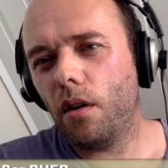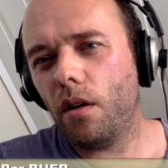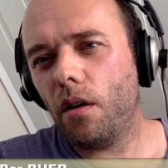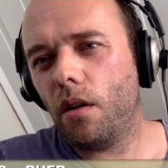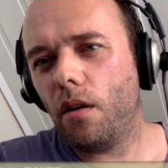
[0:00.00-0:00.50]

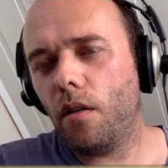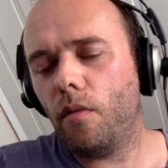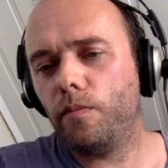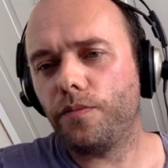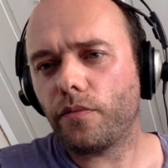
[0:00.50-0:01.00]

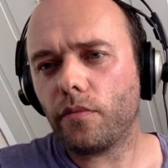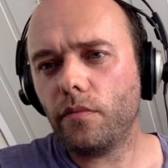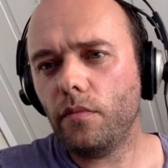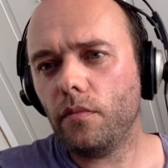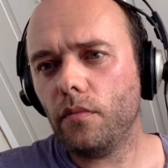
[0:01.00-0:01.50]
Uh,
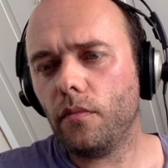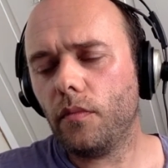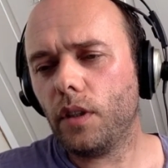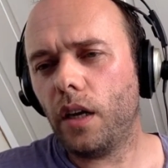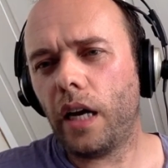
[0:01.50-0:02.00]

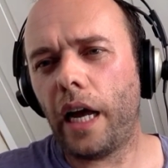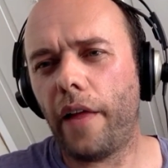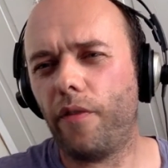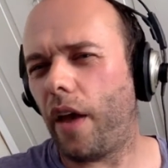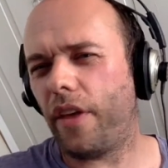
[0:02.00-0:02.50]

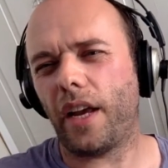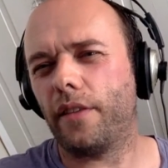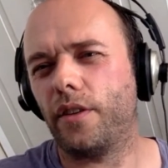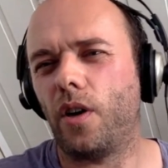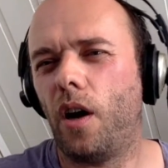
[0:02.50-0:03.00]
and I think at the